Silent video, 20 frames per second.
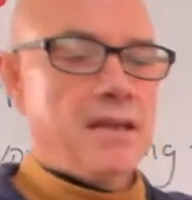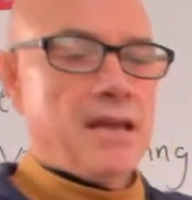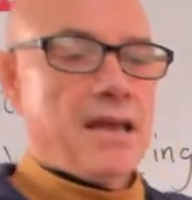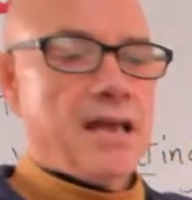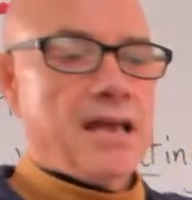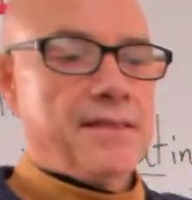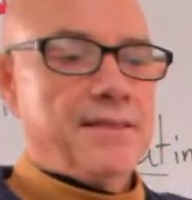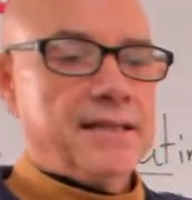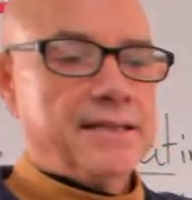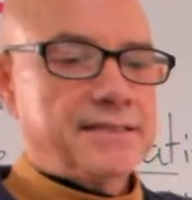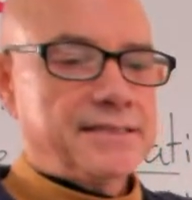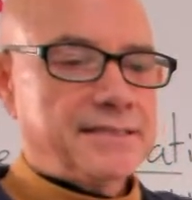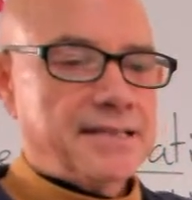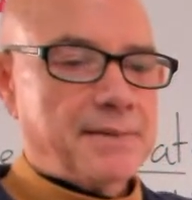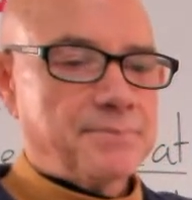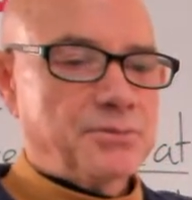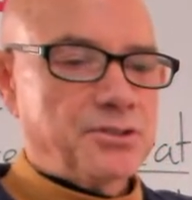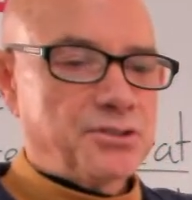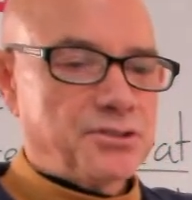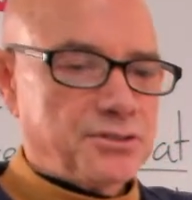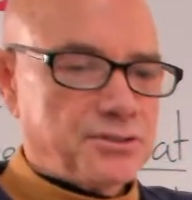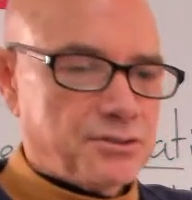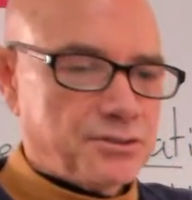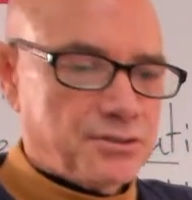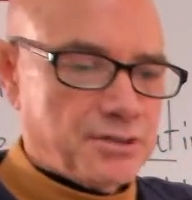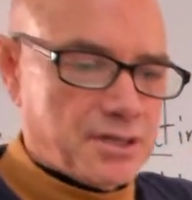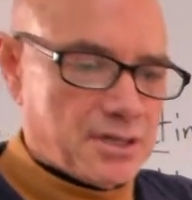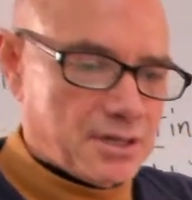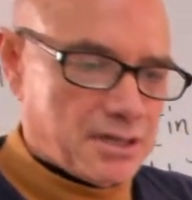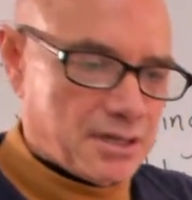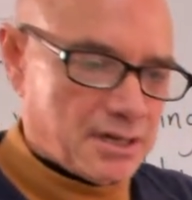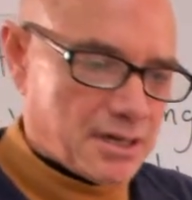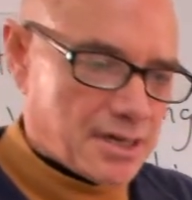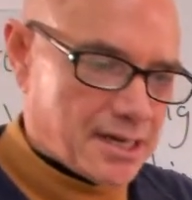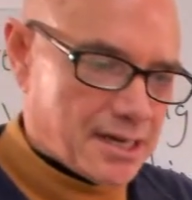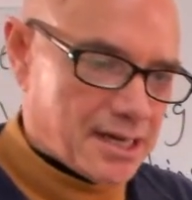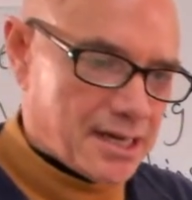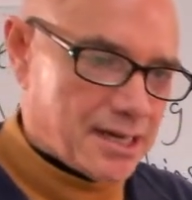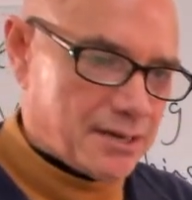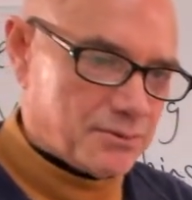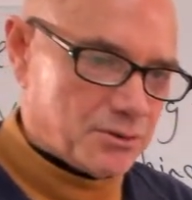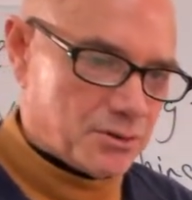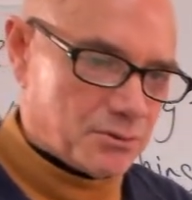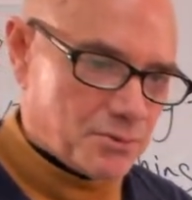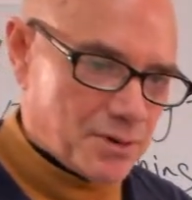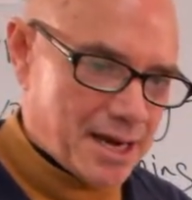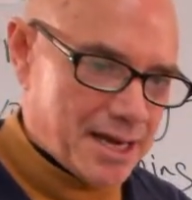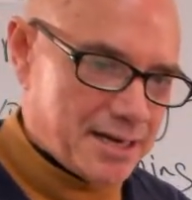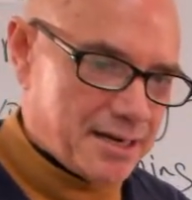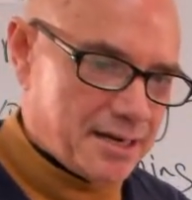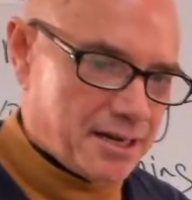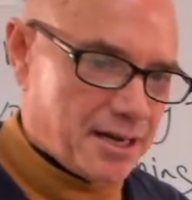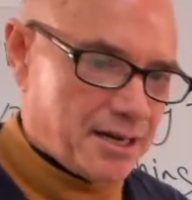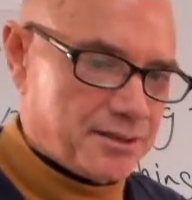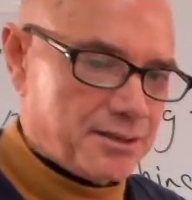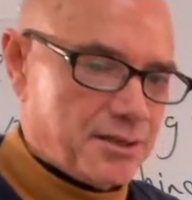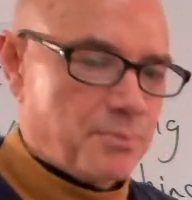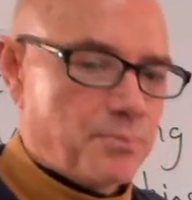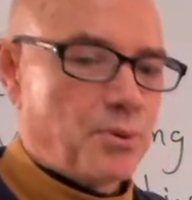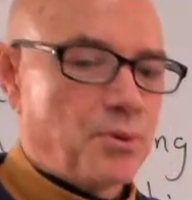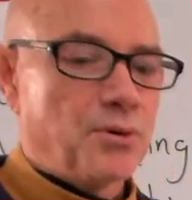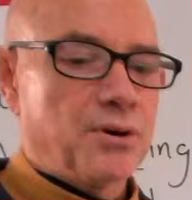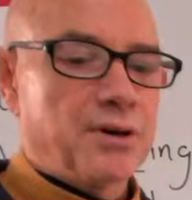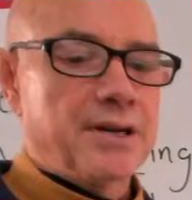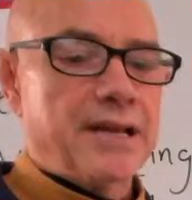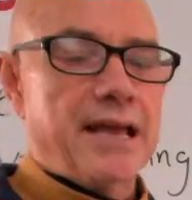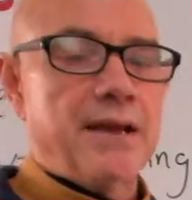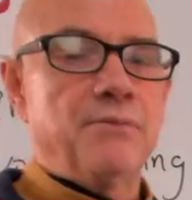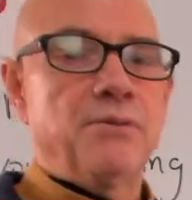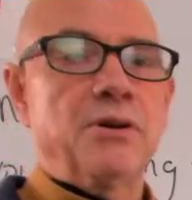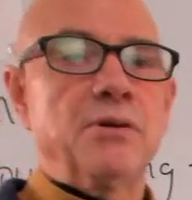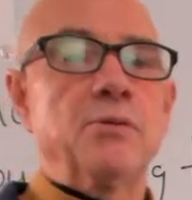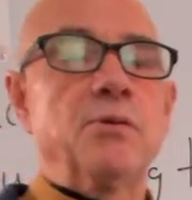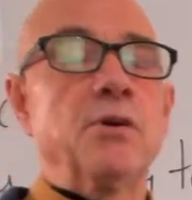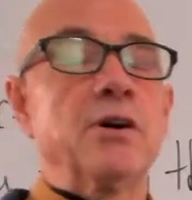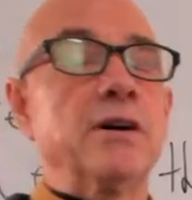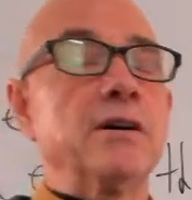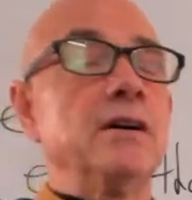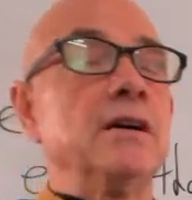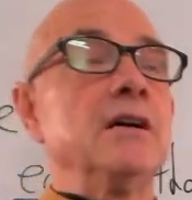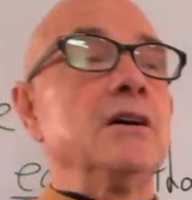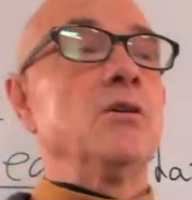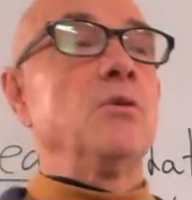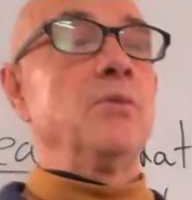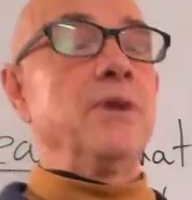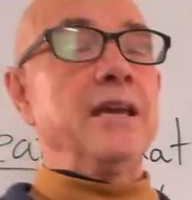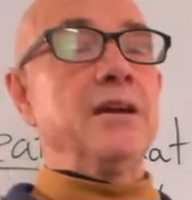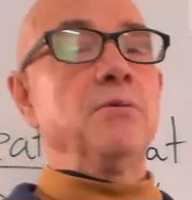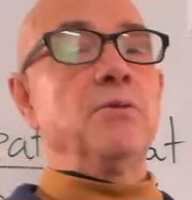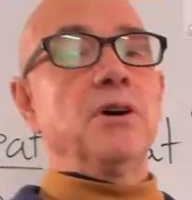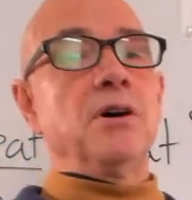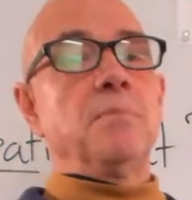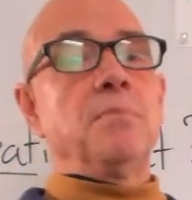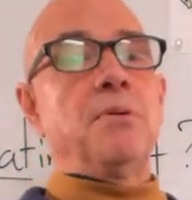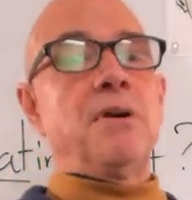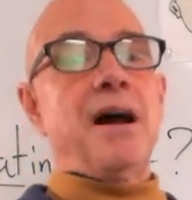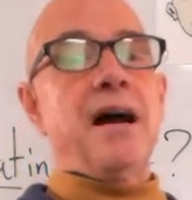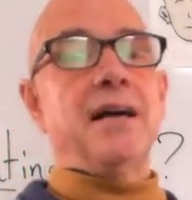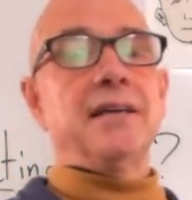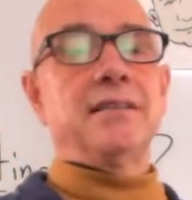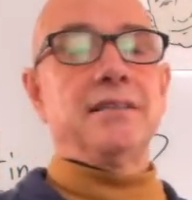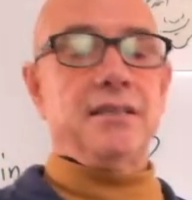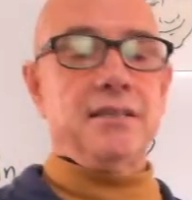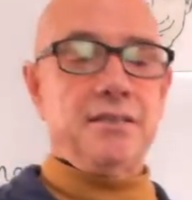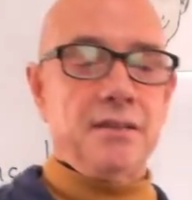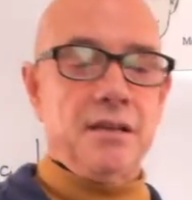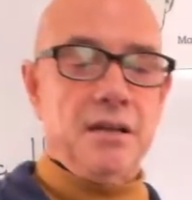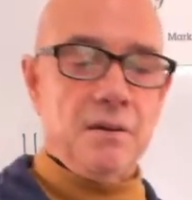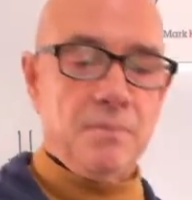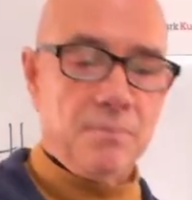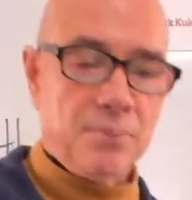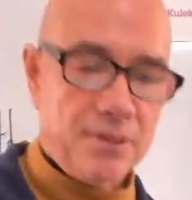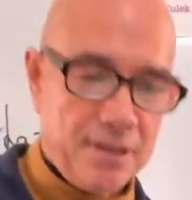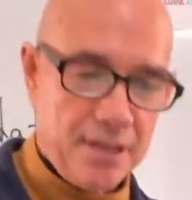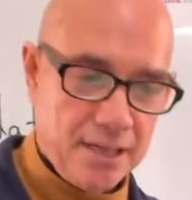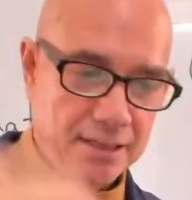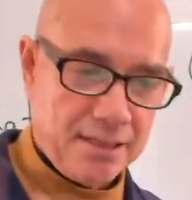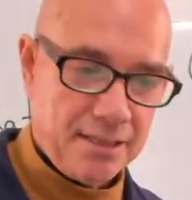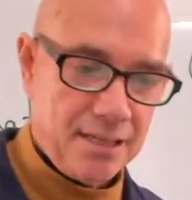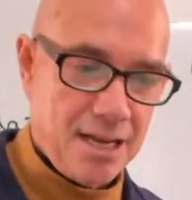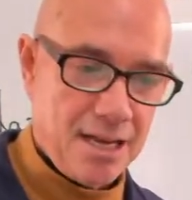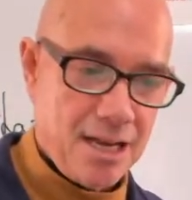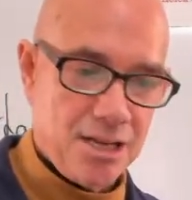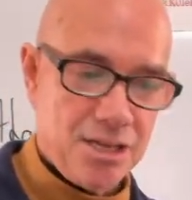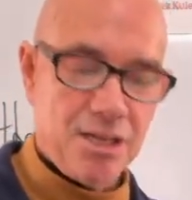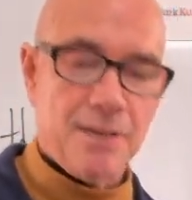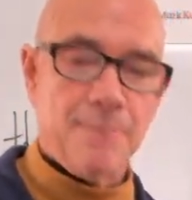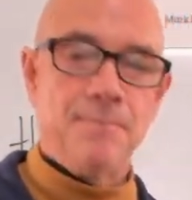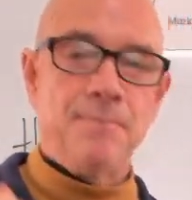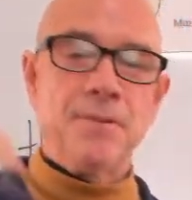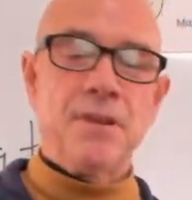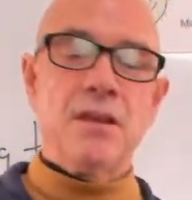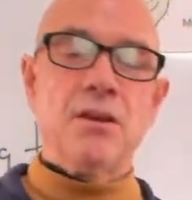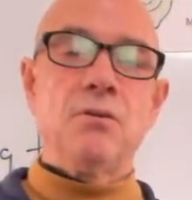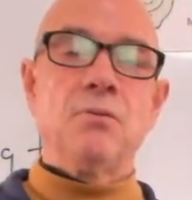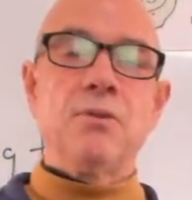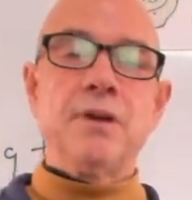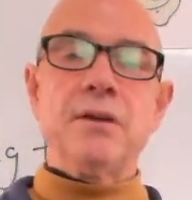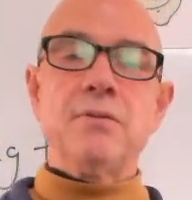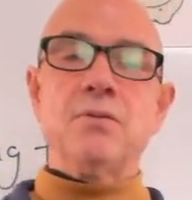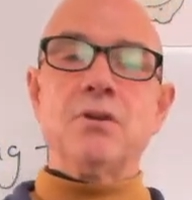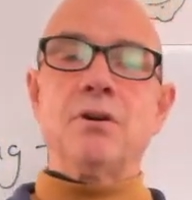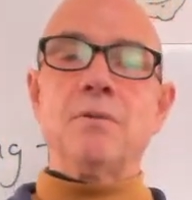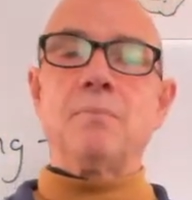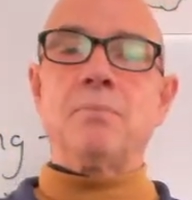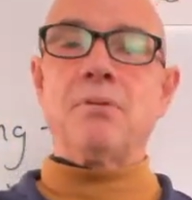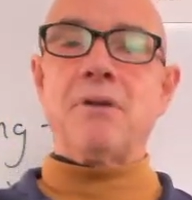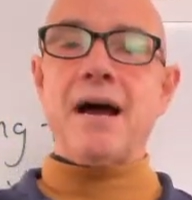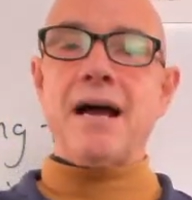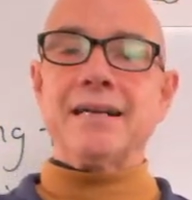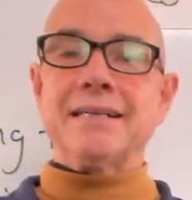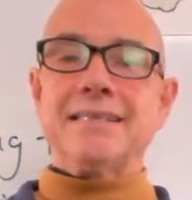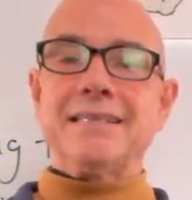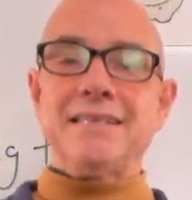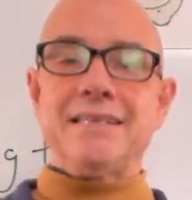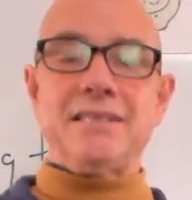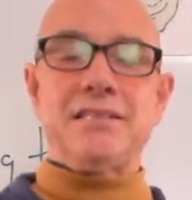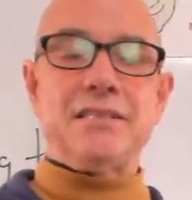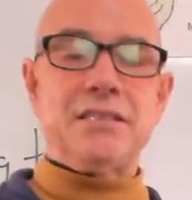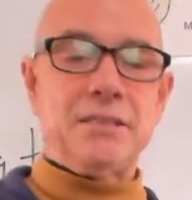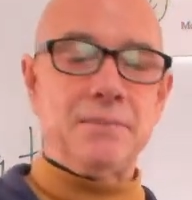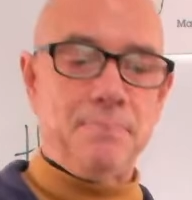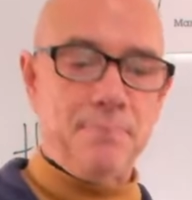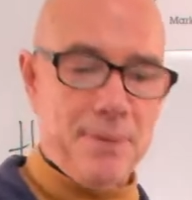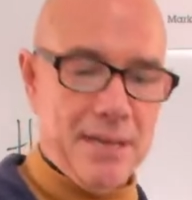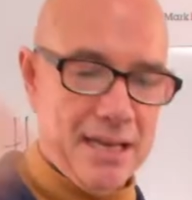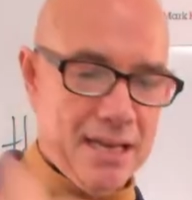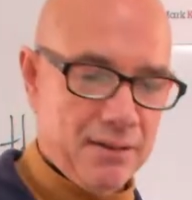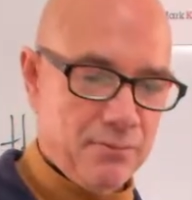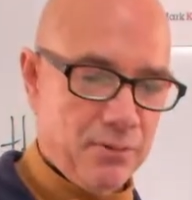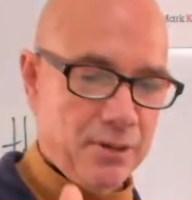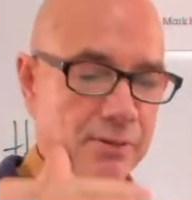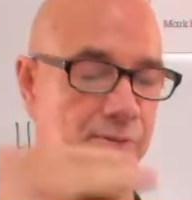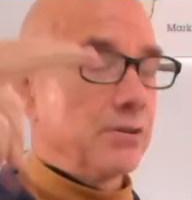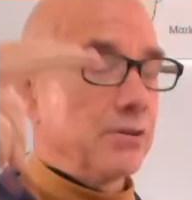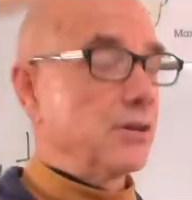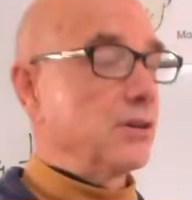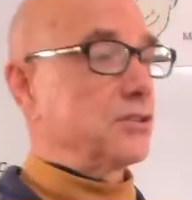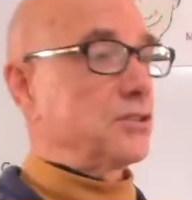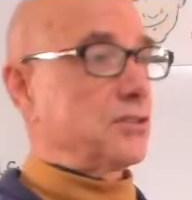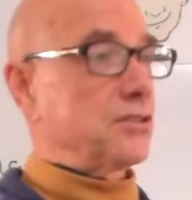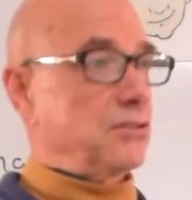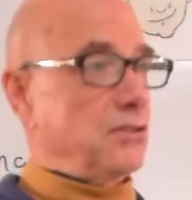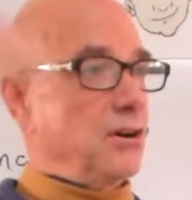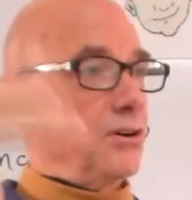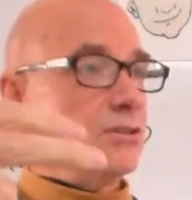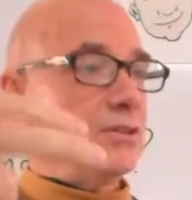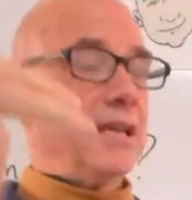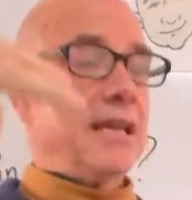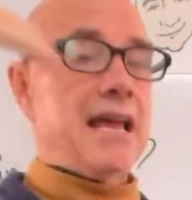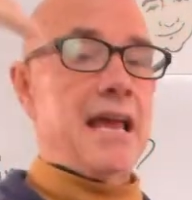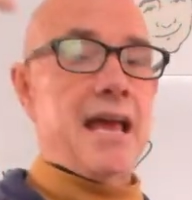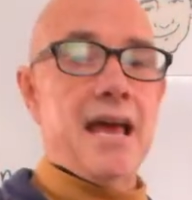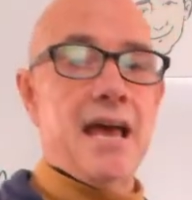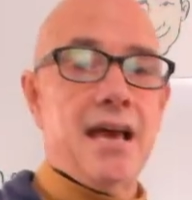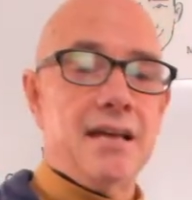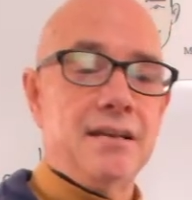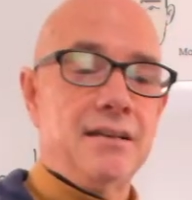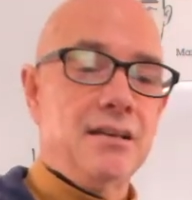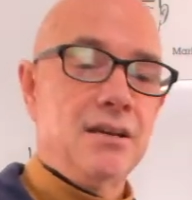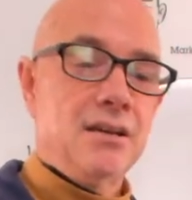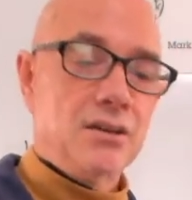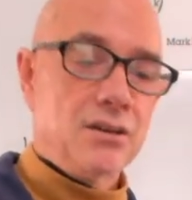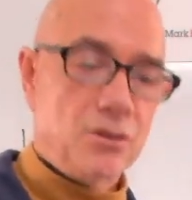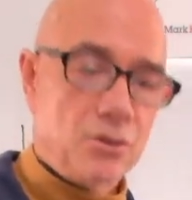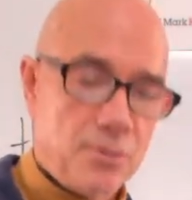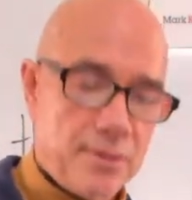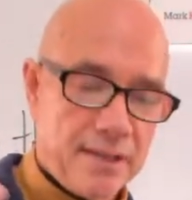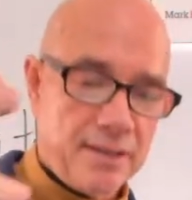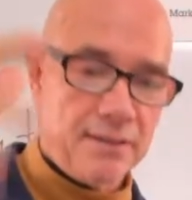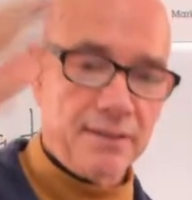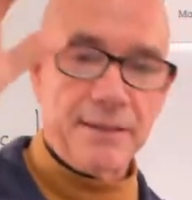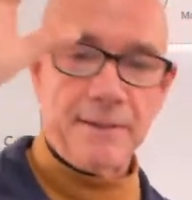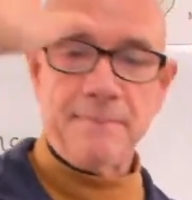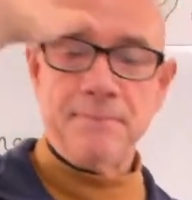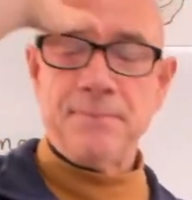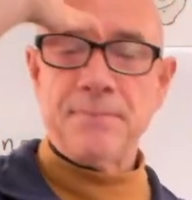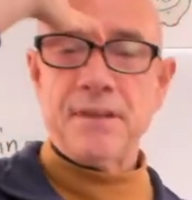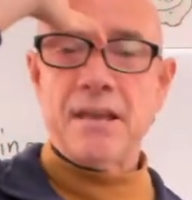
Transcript: And then step two, I will write it on the board and we will, we will practice pronunciation. We will practice speed. We will go slowly and quickly.